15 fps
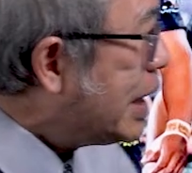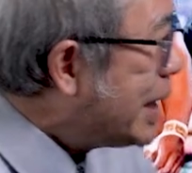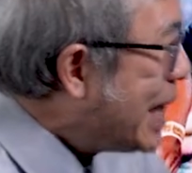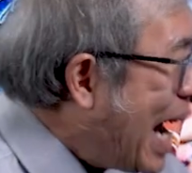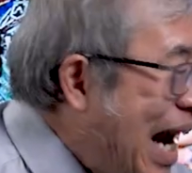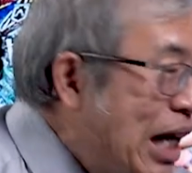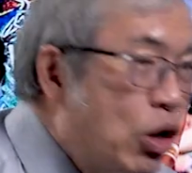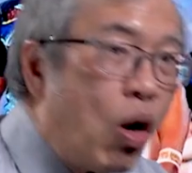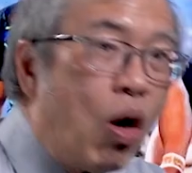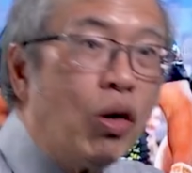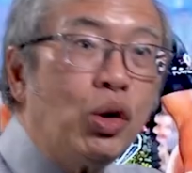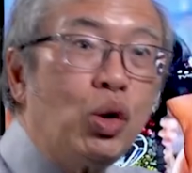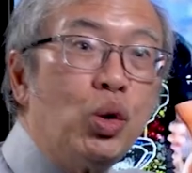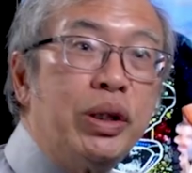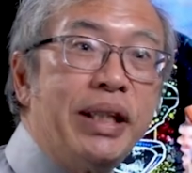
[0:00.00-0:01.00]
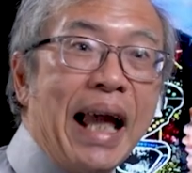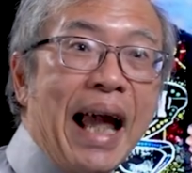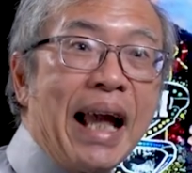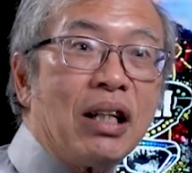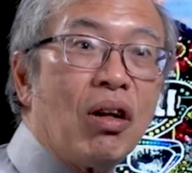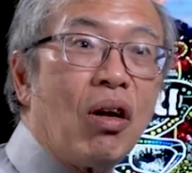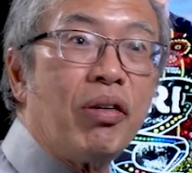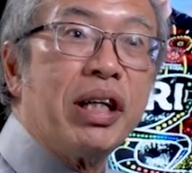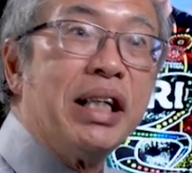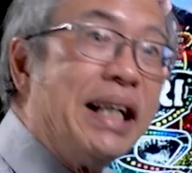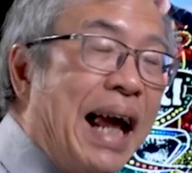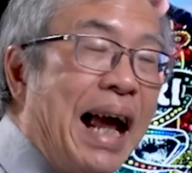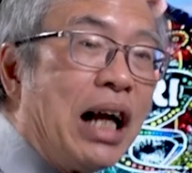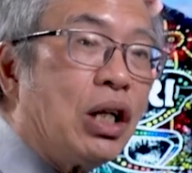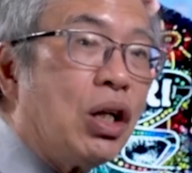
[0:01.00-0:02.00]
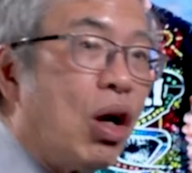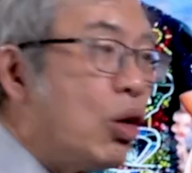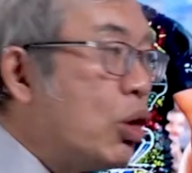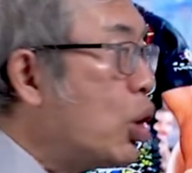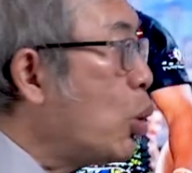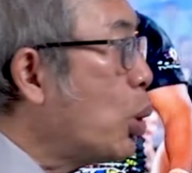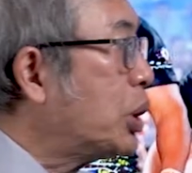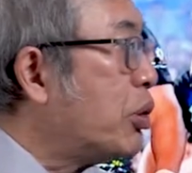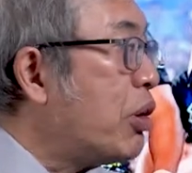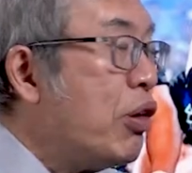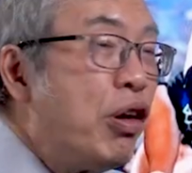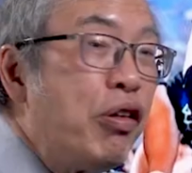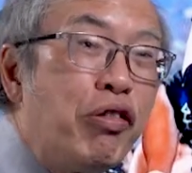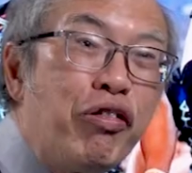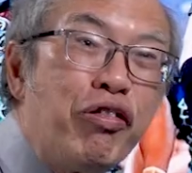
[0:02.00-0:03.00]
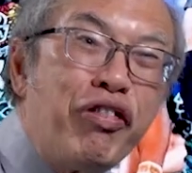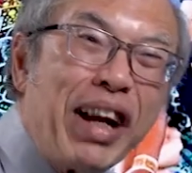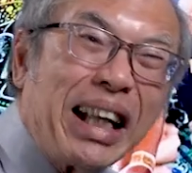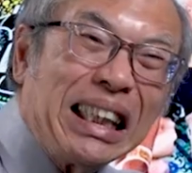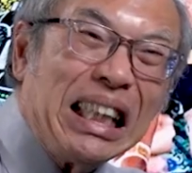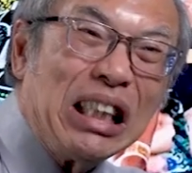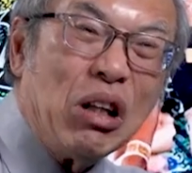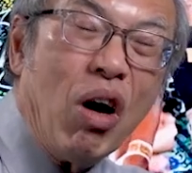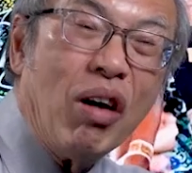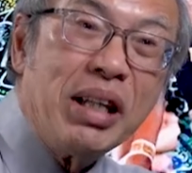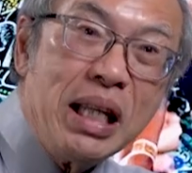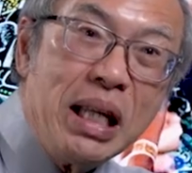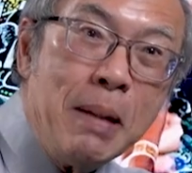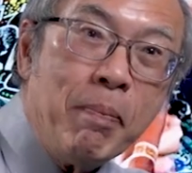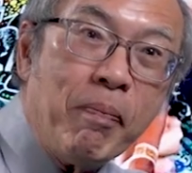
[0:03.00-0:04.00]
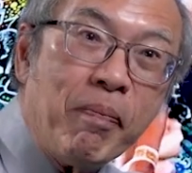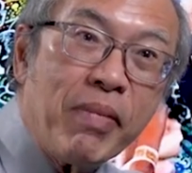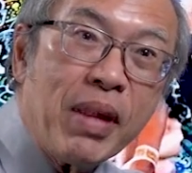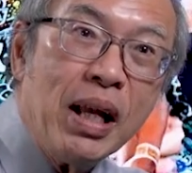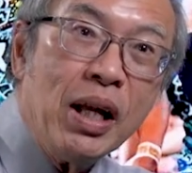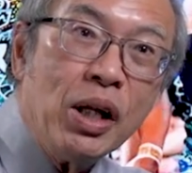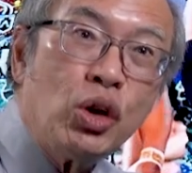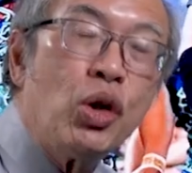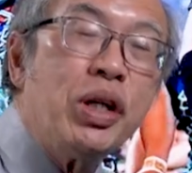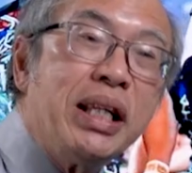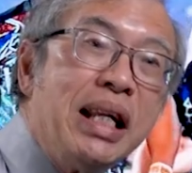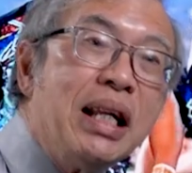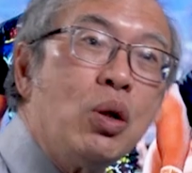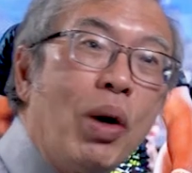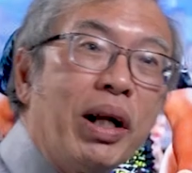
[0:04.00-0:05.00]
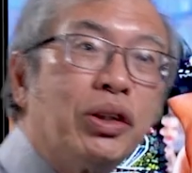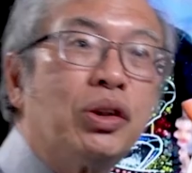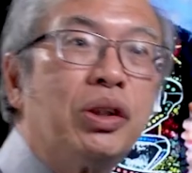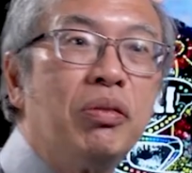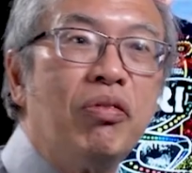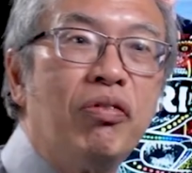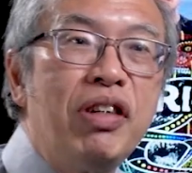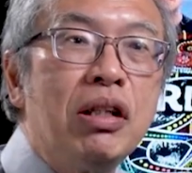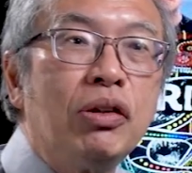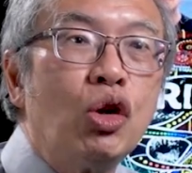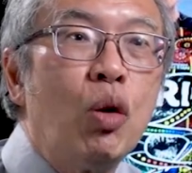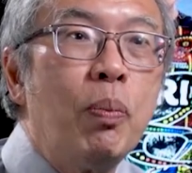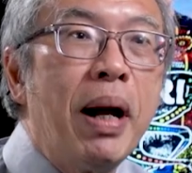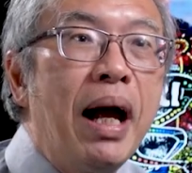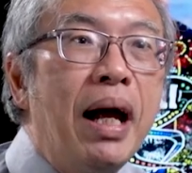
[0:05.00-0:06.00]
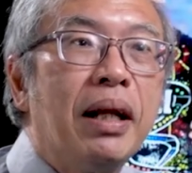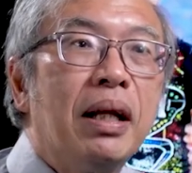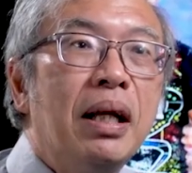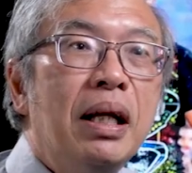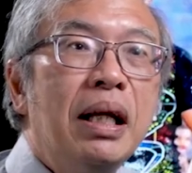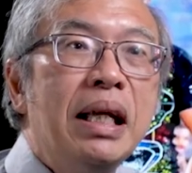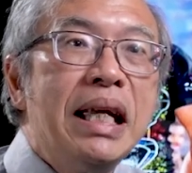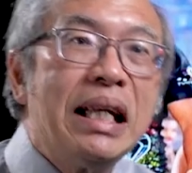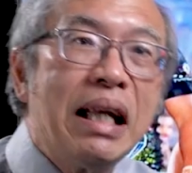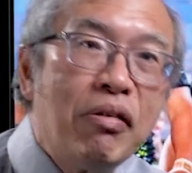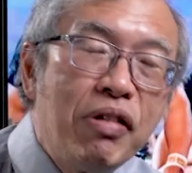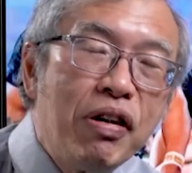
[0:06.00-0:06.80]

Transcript: tagged on to their glory. Their glory was reflected on him. So he didn't quite feel so bad. He can